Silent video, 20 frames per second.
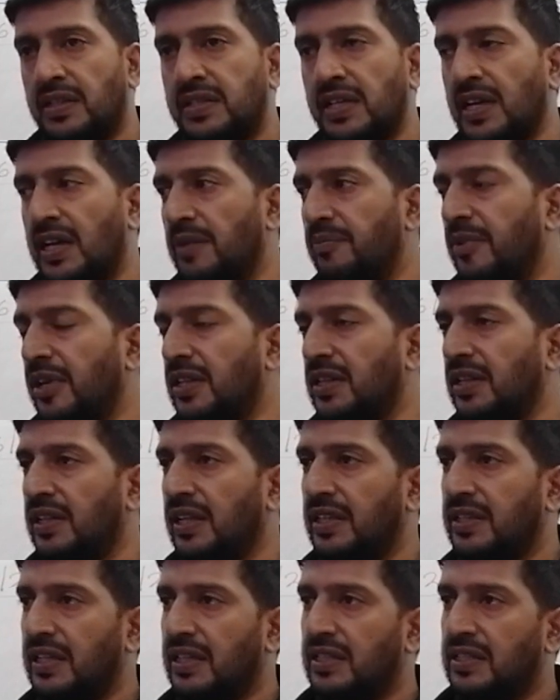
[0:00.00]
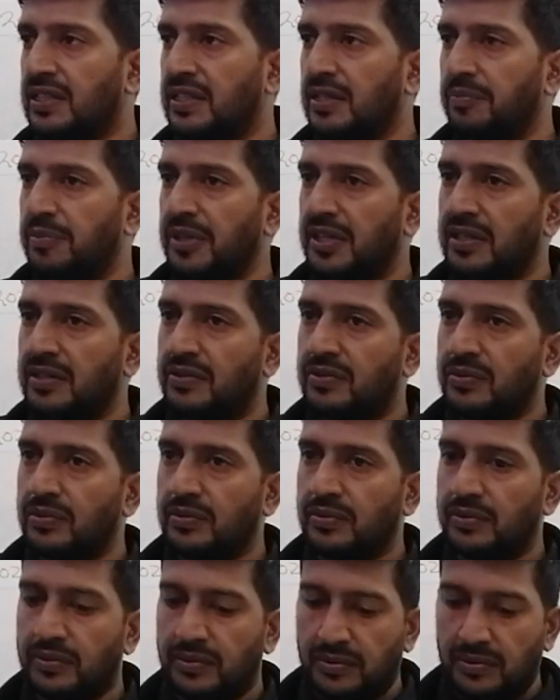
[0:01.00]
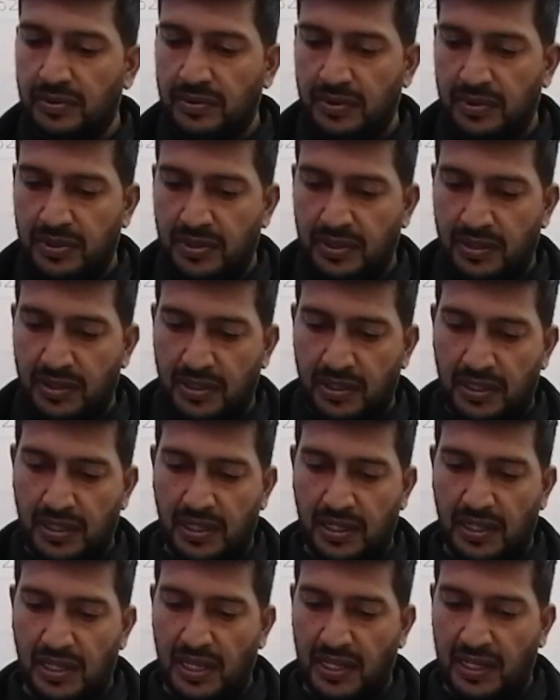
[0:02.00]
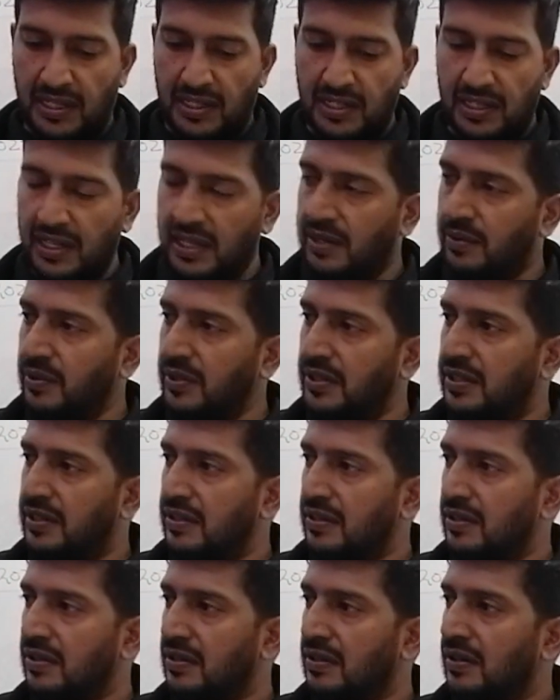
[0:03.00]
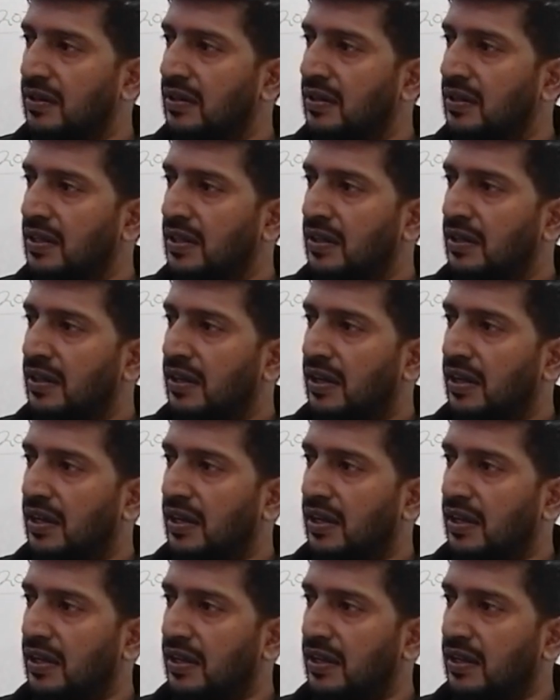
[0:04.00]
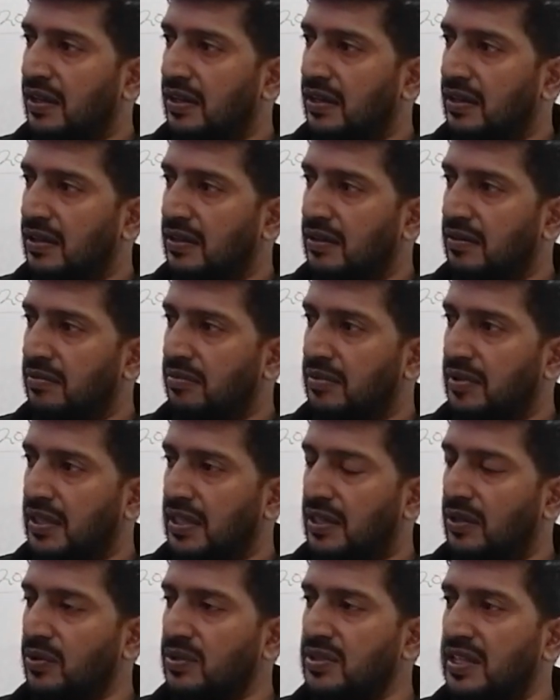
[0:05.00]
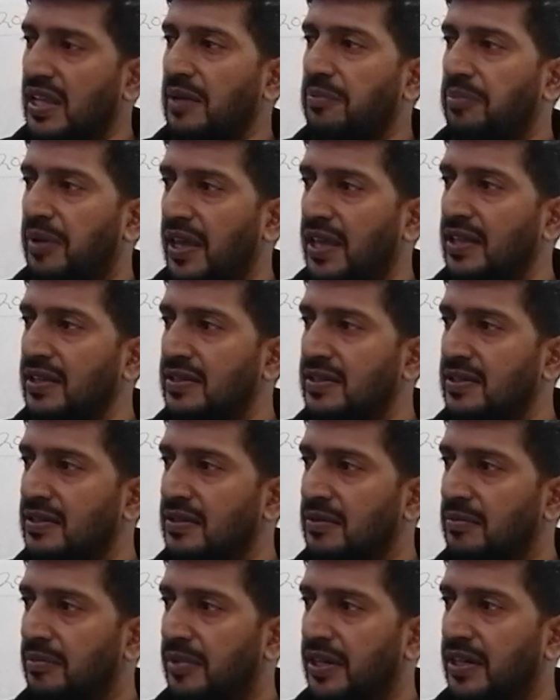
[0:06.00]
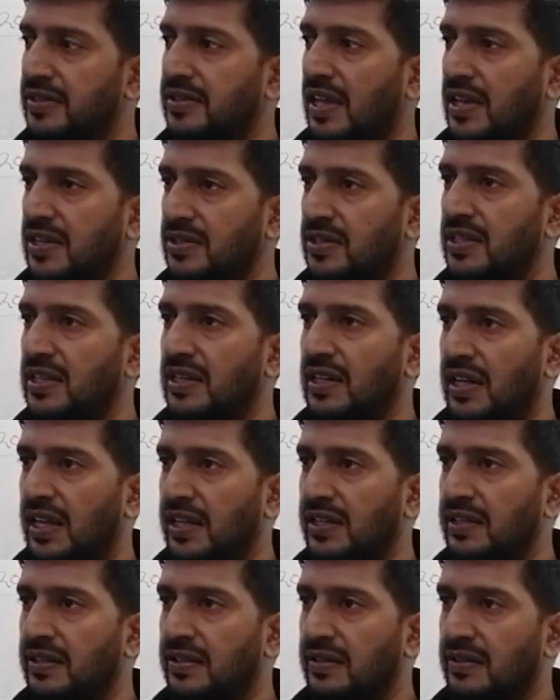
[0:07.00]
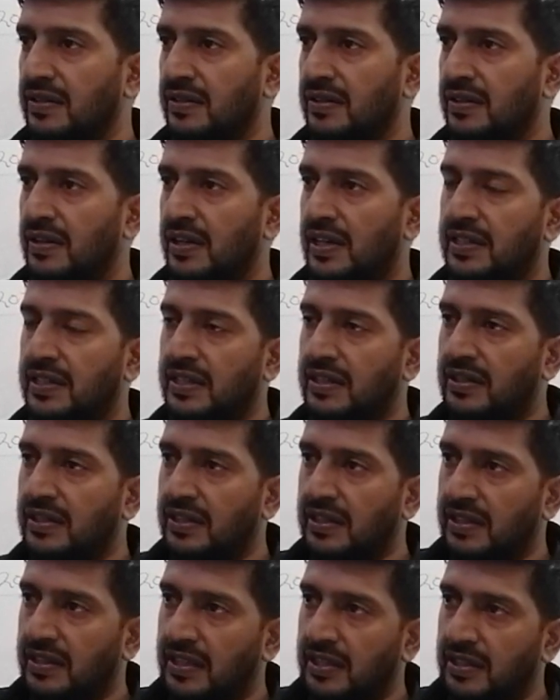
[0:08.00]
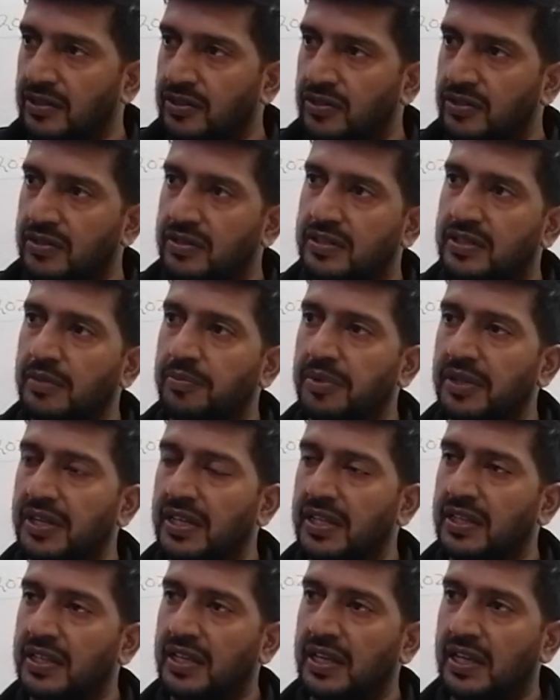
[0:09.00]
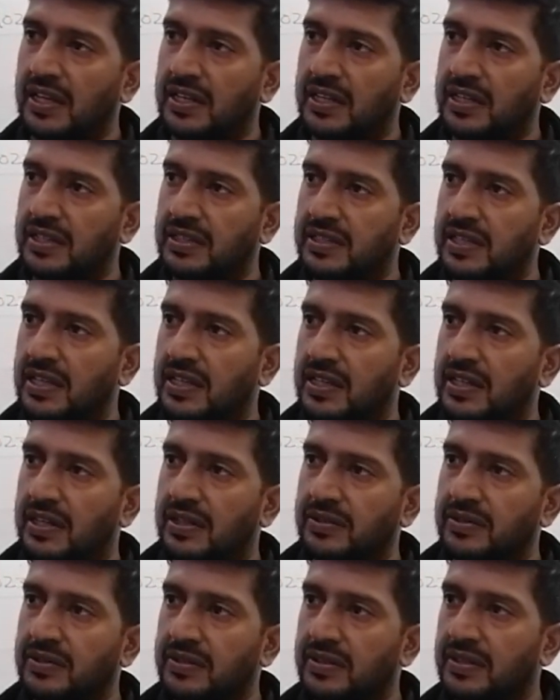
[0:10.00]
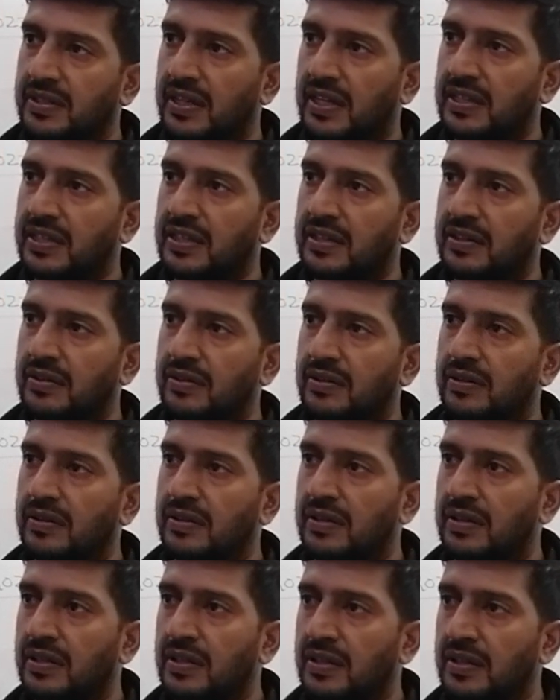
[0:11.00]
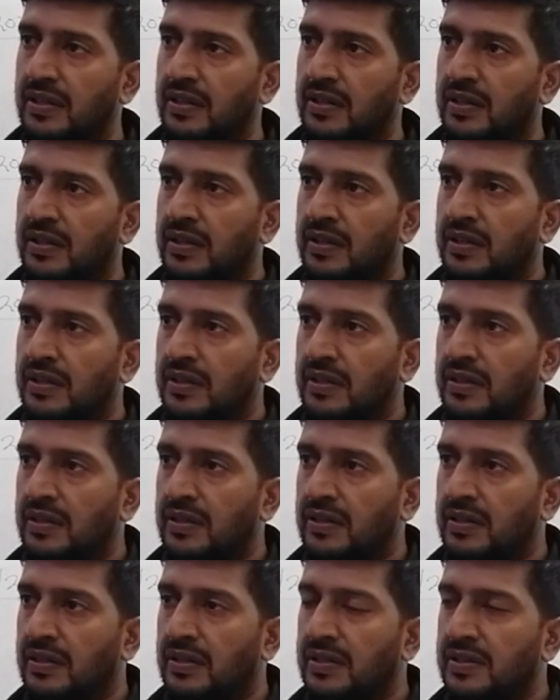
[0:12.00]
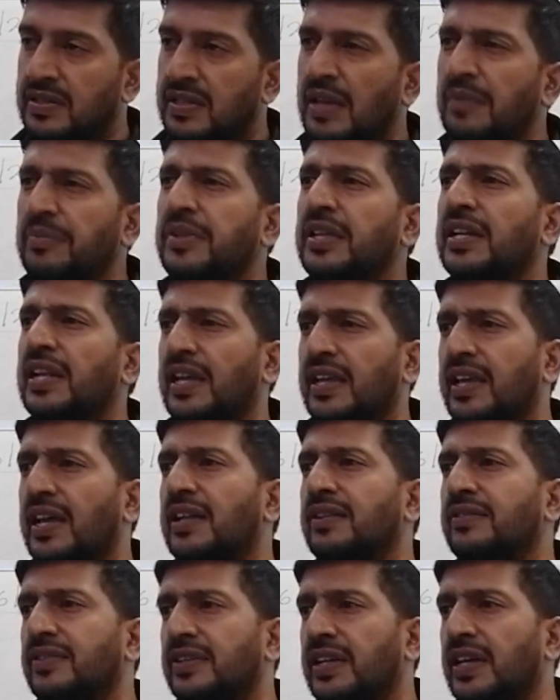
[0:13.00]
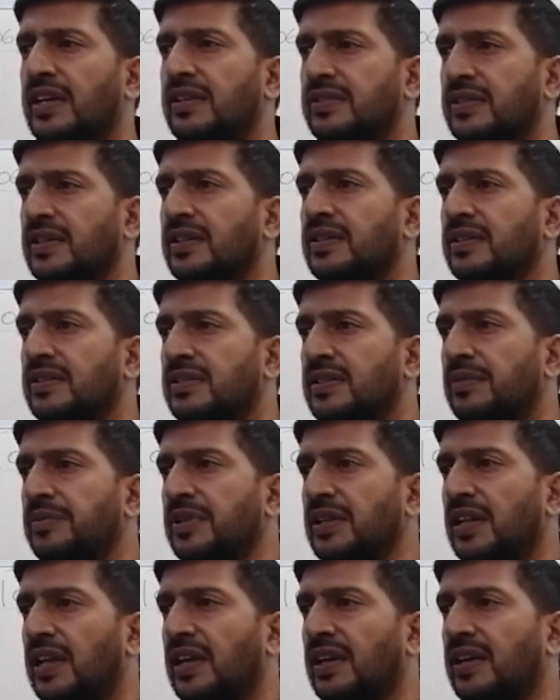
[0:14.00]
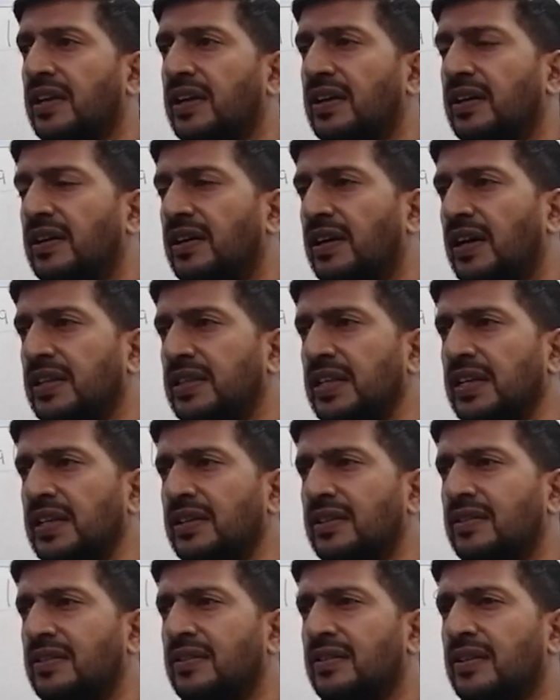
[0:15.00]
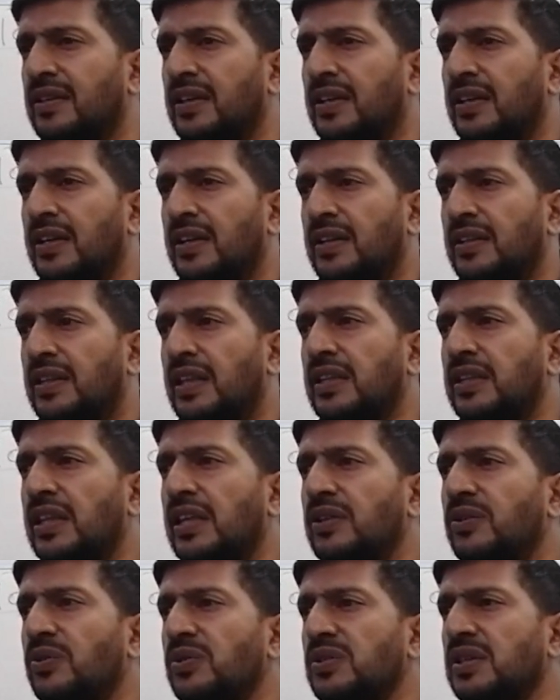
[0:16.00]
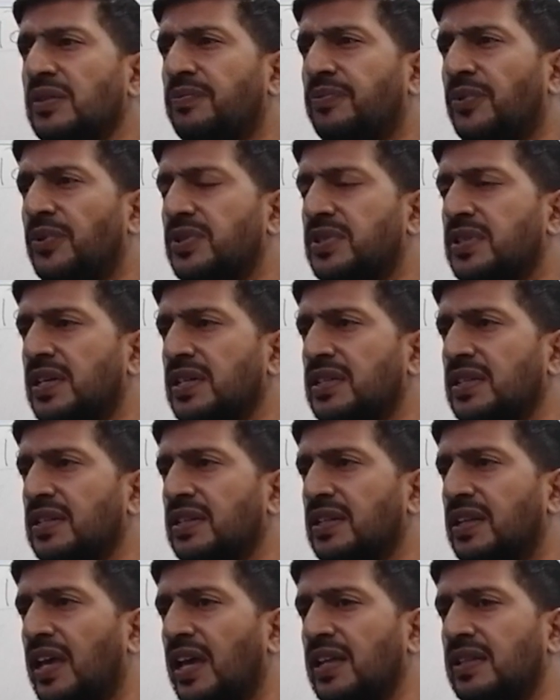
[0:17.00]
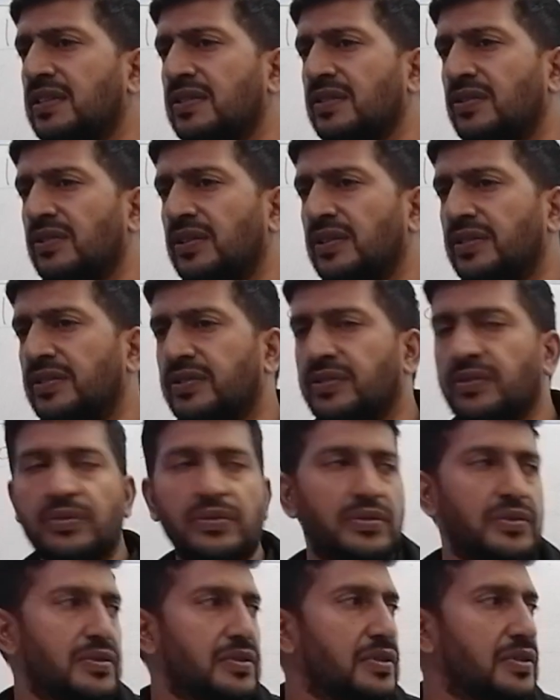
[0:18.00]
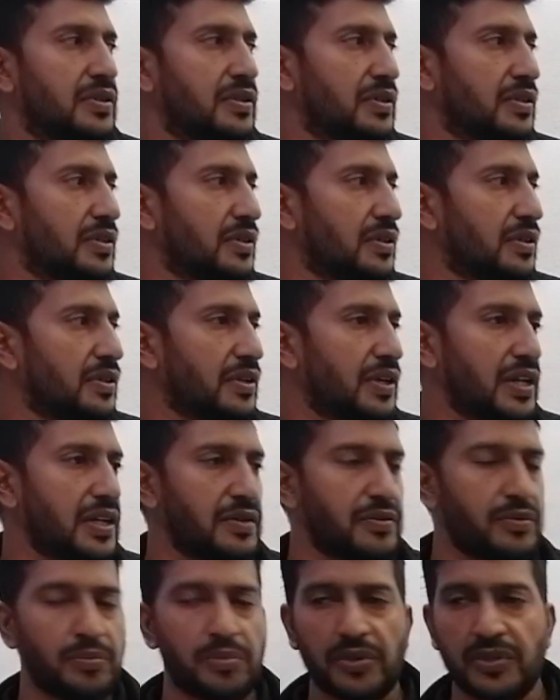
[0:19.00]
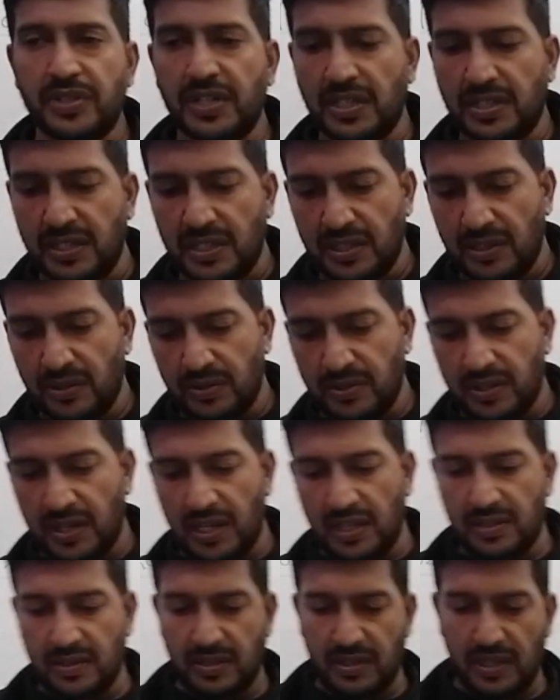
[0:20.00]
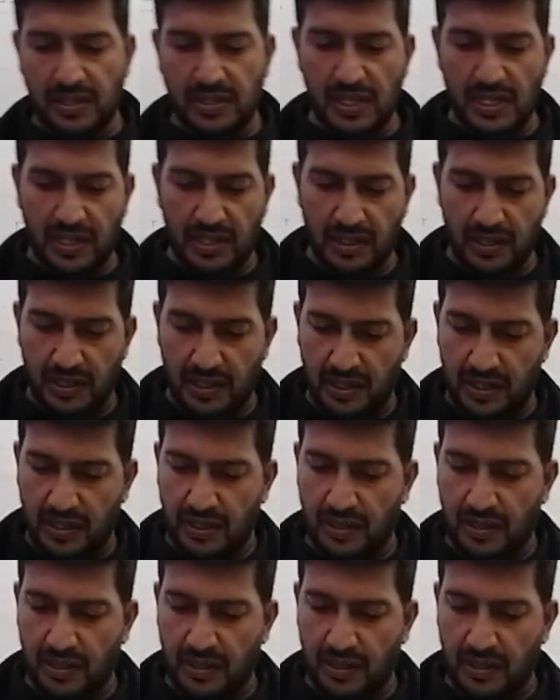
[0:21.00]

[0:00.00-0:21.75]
they take a metal and they dip it into uh, like a liquid. Uh, it looks like paint, but it's actually lead. And they, uh, they dip it in there and they take it out. It's like similar to galvanizing or something? Something like galvanizing. Something like, uh, I think, they, they use it for certain gates and all too. Yeah. Right, you're protecting those gates. They take